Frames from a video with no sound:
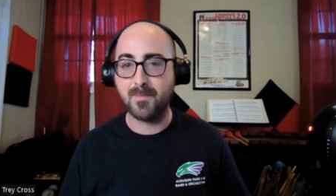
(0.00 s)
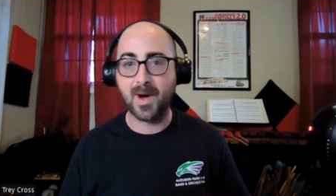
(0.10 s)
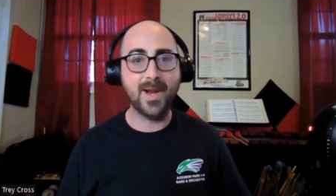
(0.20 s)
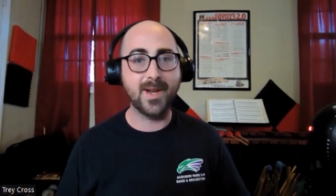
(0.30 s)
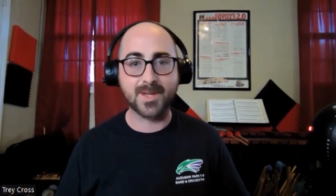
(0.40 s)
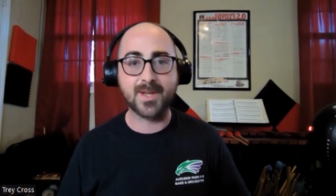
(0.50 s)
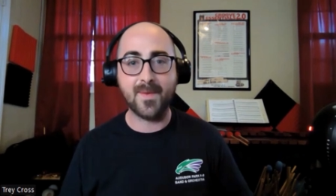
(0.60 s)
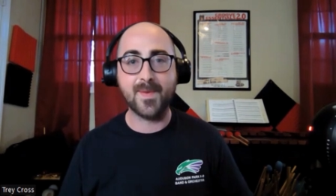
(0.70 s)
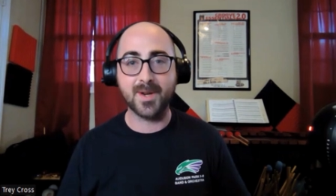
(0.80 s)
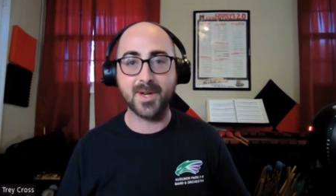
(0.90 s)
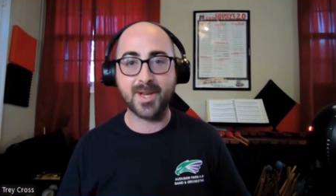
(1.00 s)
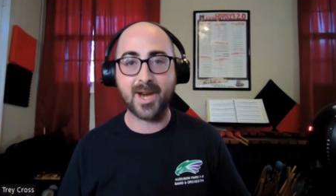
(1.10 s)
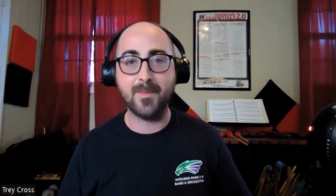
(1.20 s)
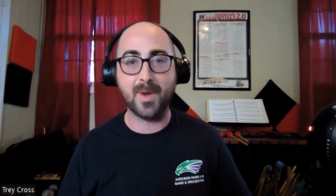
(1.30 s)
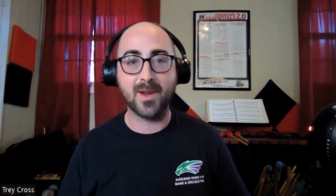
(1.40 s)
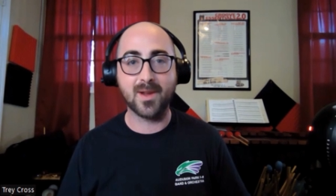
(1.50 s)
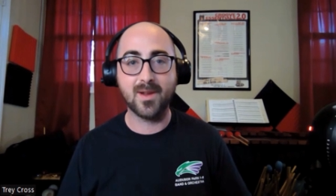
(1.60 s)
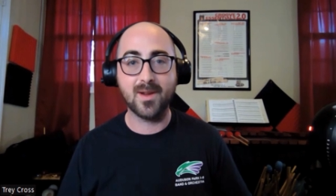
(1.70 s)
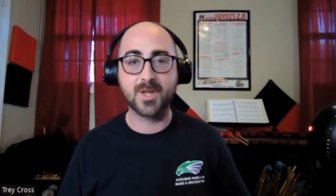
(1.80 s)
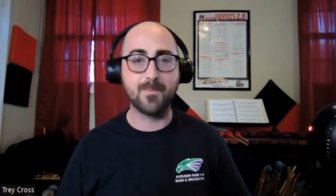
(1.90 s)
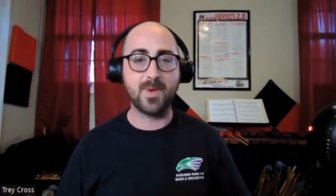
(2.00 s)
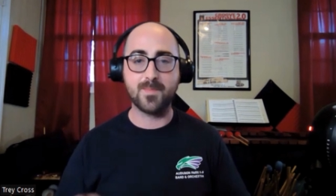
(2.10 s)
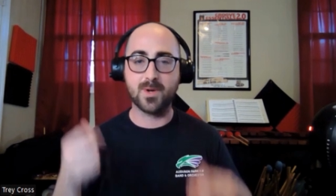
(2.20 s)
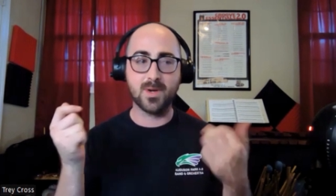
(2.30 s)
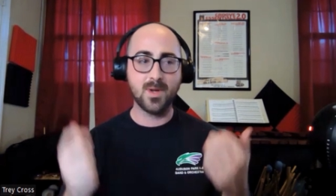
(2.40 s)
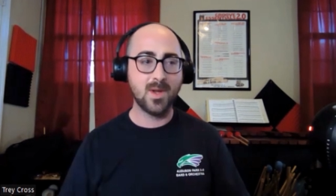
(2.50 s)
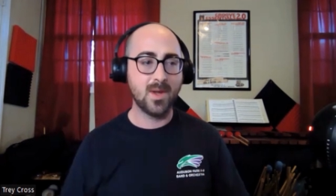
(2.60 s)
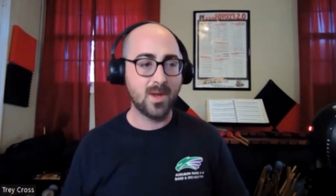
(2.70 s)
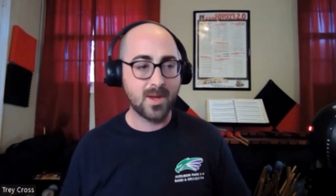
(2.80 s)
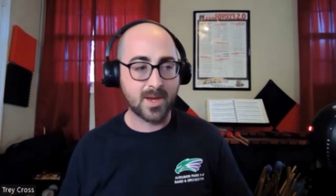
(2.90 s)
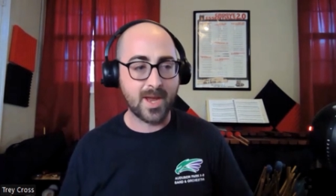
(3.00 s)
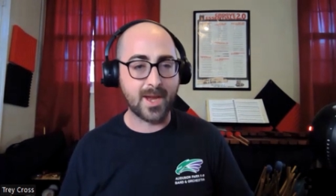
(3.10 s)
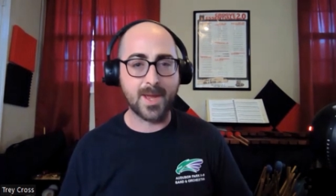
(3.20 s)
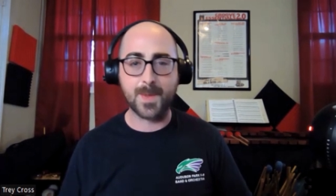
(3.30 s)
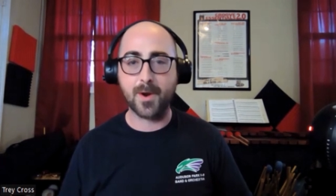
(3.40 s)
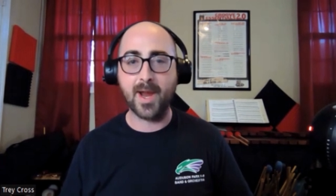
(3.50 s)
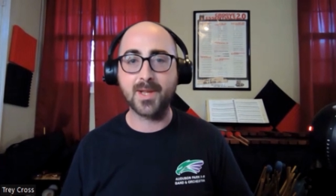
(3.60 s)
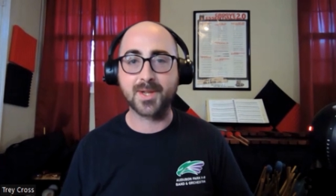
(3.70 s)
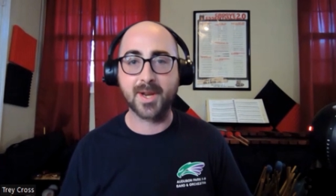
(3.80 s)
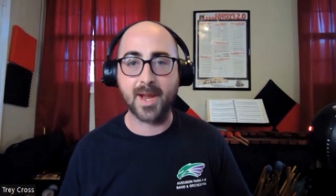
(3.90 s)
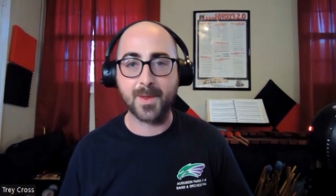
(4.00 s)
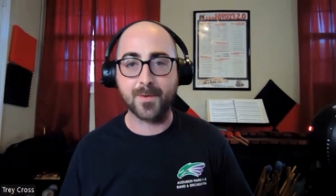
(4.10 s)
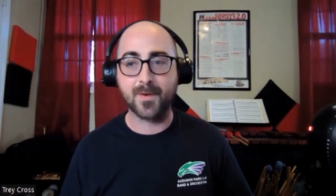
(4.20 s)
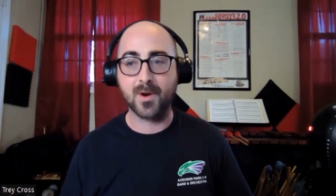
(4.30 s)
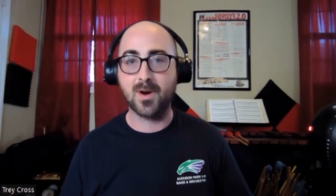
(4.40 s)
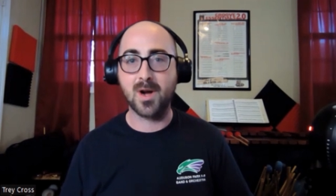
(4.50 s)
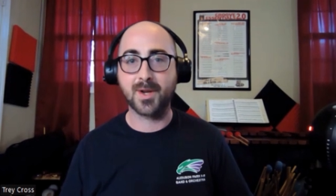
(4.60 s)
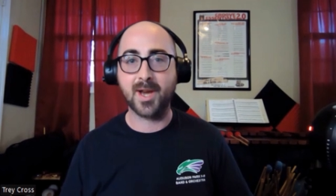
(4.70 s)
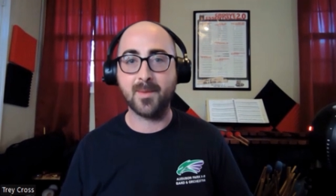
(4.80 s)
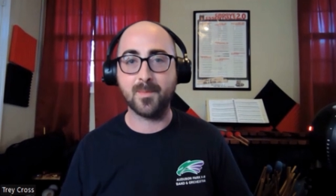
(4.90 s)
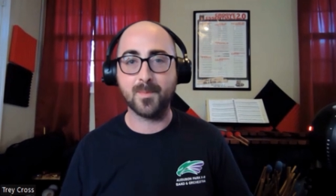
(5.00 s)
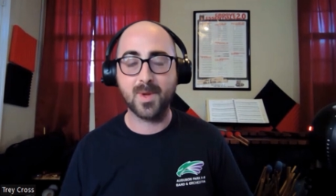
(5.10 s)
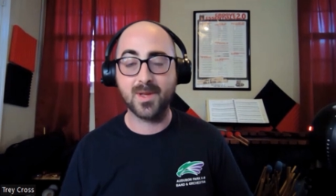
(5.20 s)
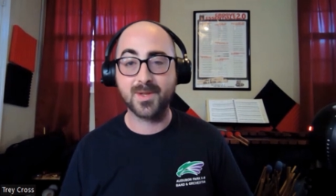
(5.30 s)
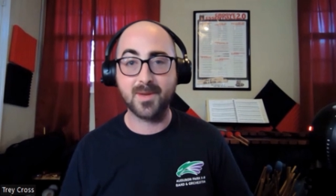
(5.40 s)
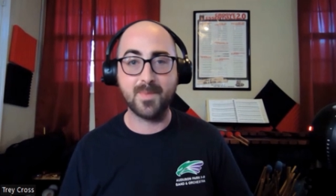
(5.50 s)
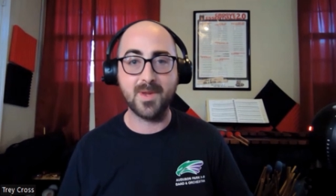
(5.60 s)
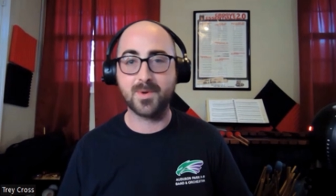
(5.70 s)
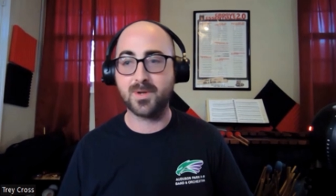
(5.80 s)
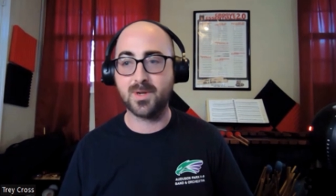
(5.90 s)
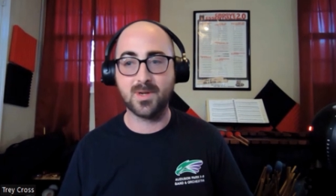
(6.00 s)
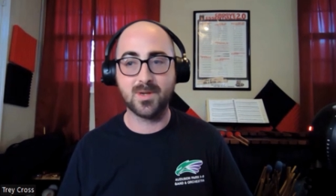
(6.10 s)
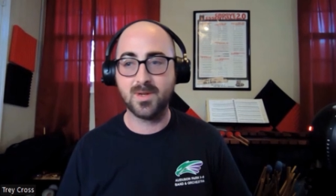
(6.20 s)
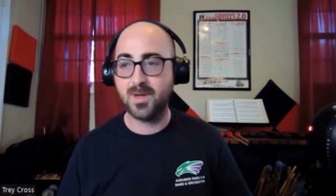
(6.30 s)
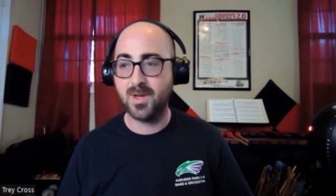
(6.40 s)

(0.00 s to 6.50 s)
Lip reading: Mine is definitely timing. Some people can't get their hands together for a long time. Some people,